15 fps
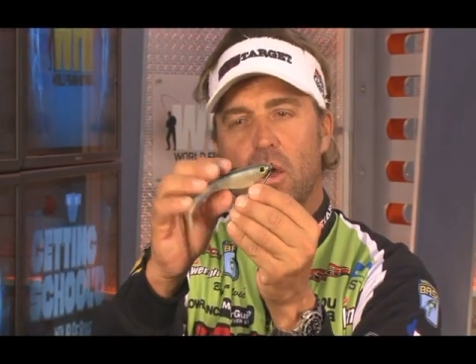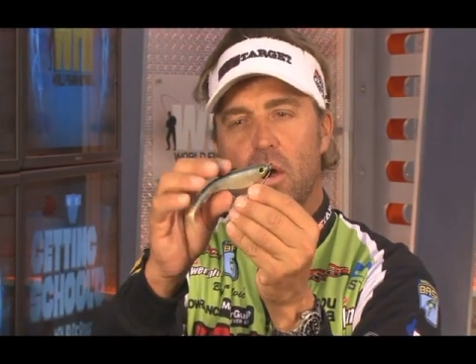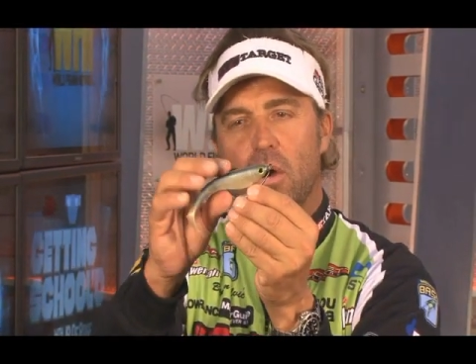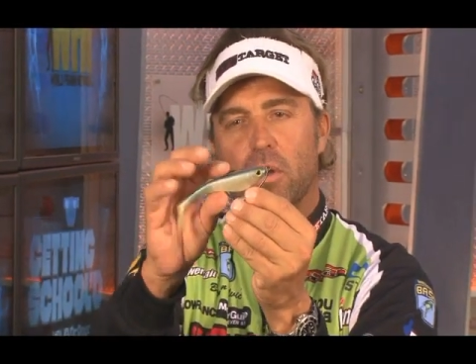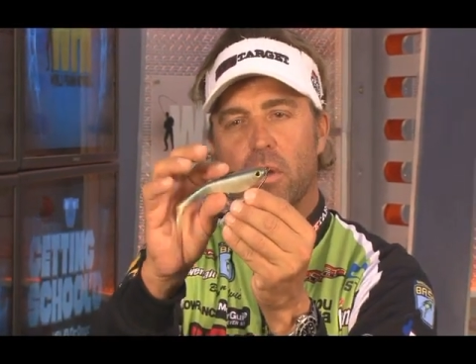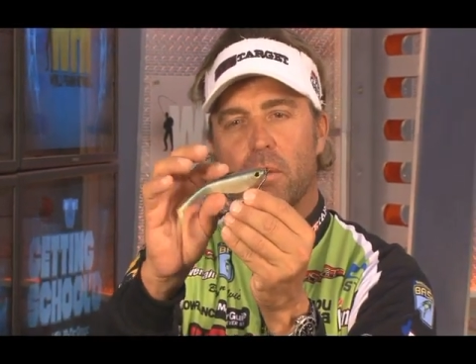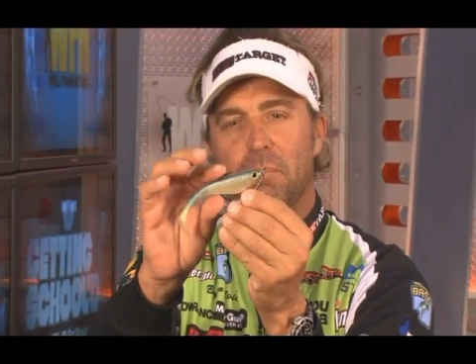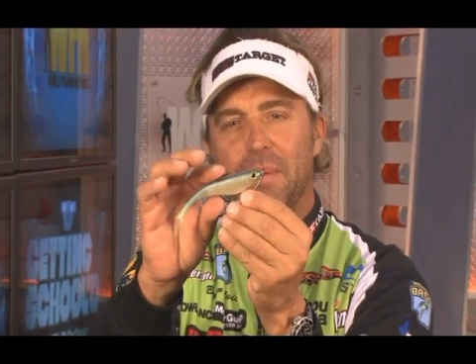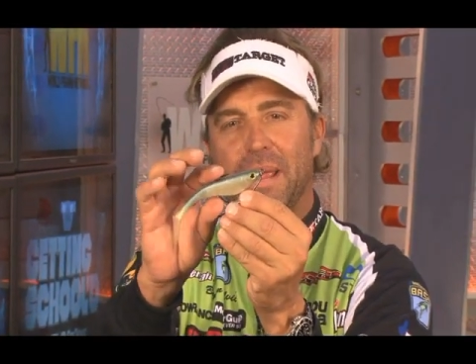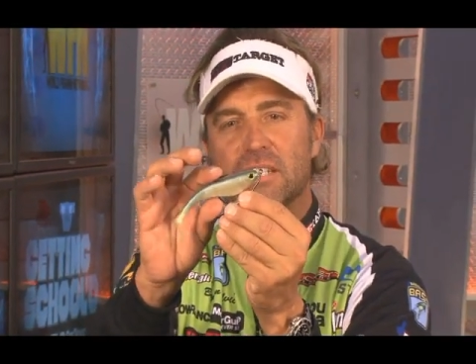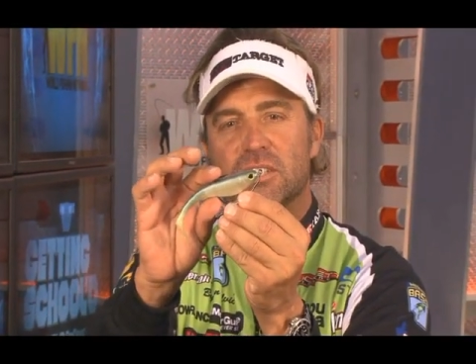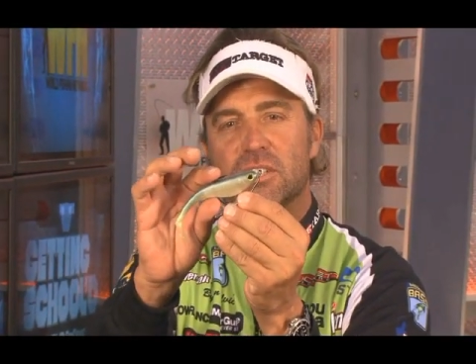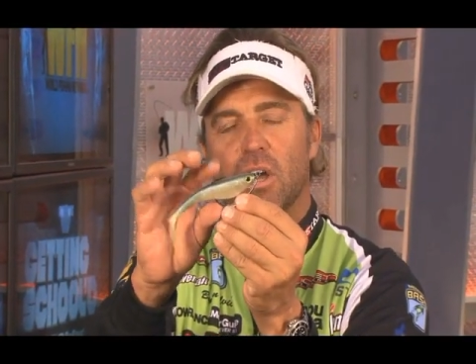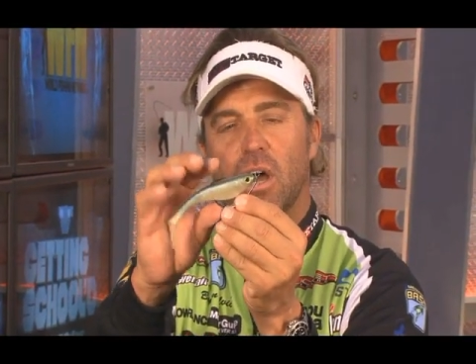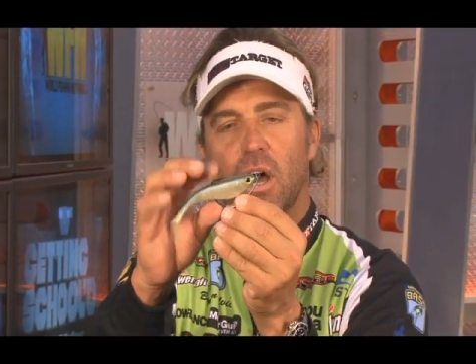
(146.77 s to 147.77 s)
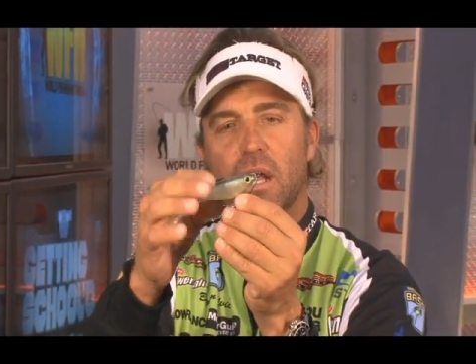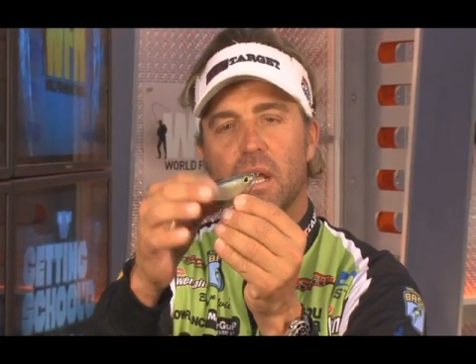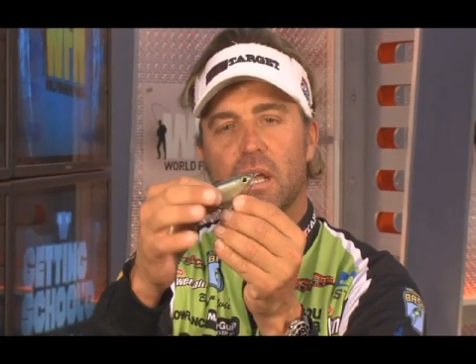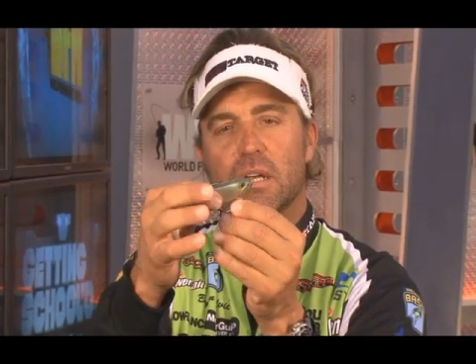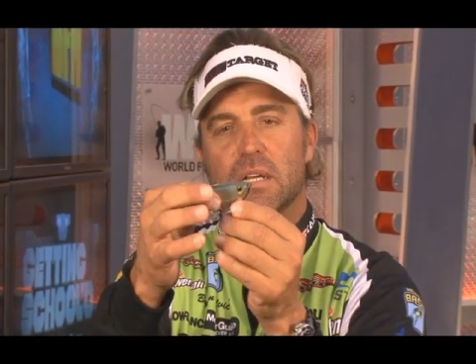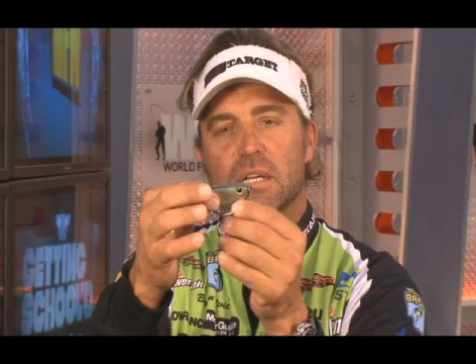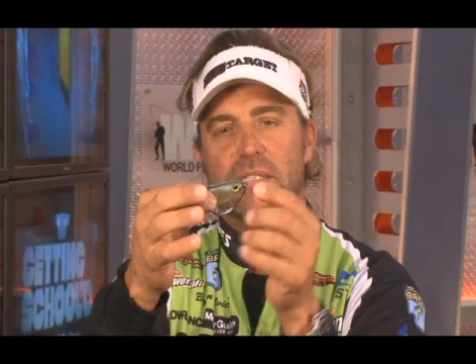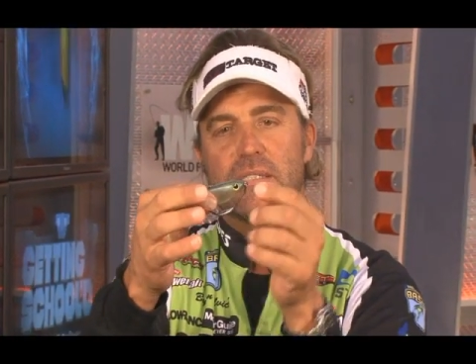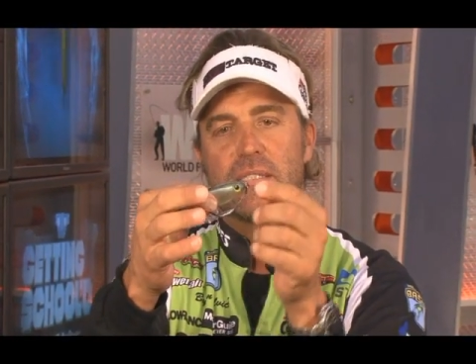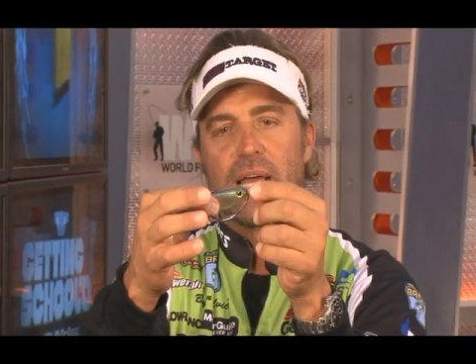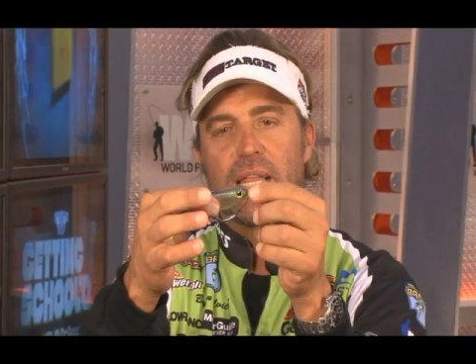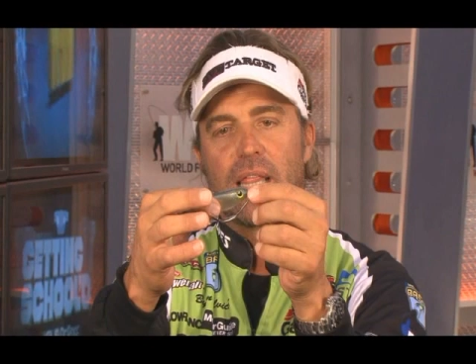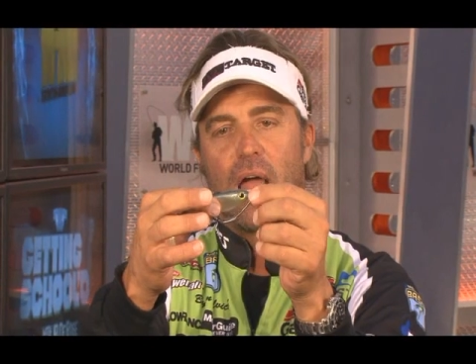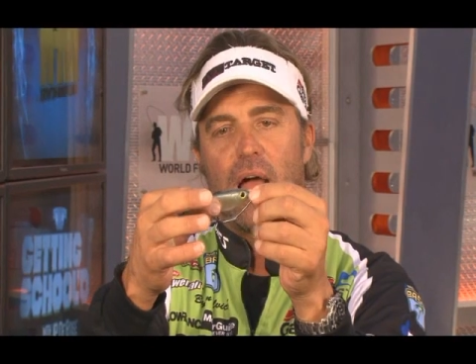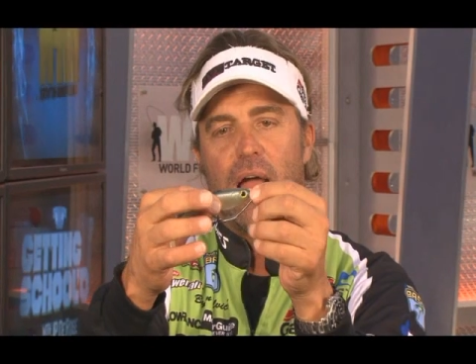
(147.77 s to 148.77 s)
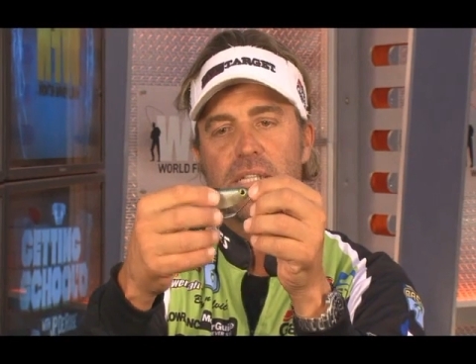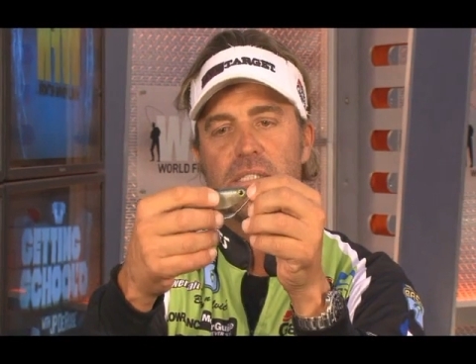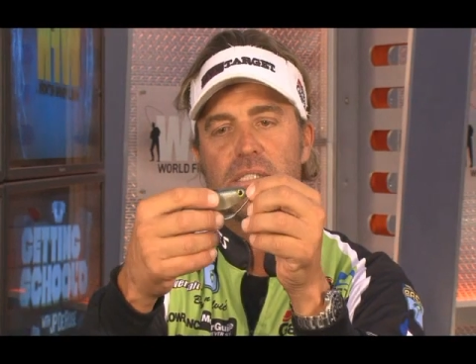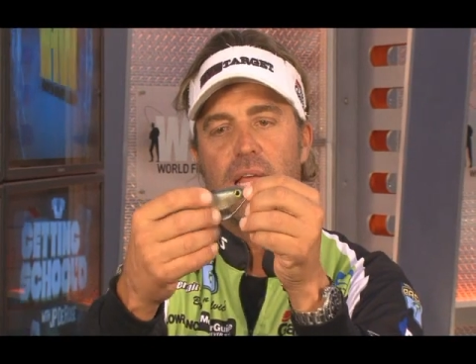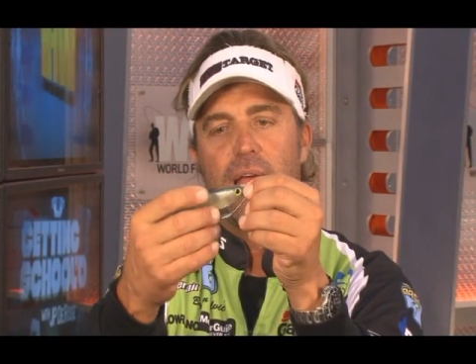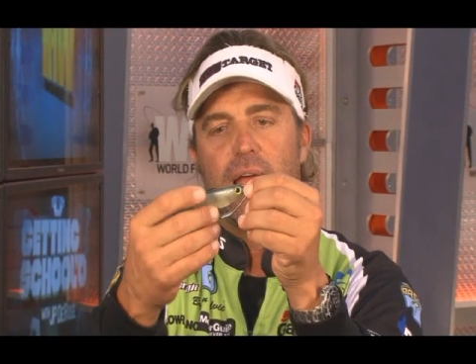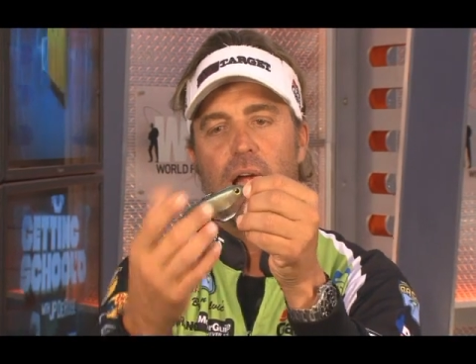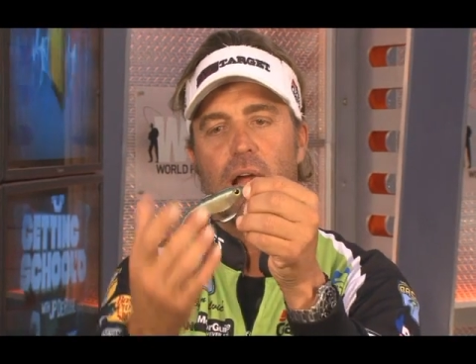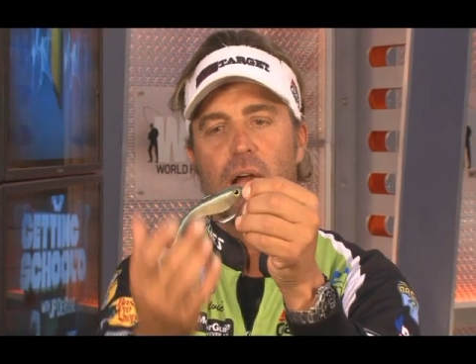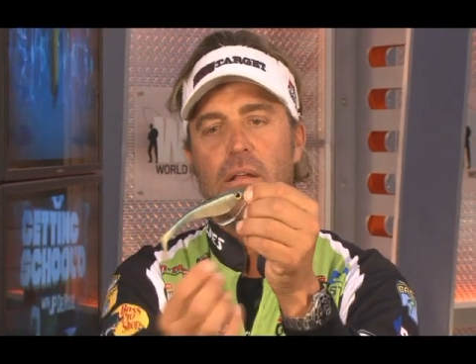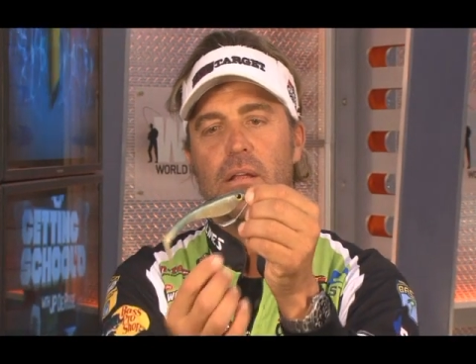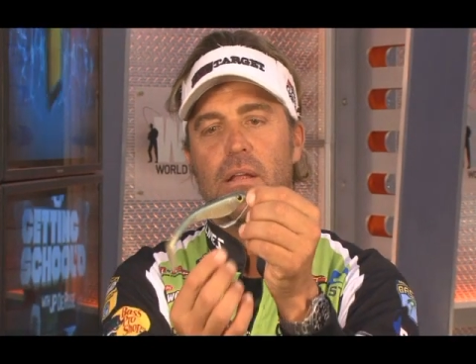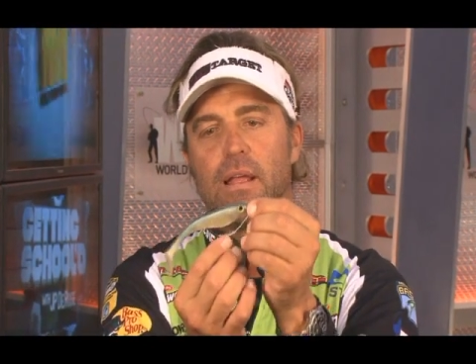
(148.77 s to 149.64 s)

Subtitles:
owner BeastT hook, tie the line to there,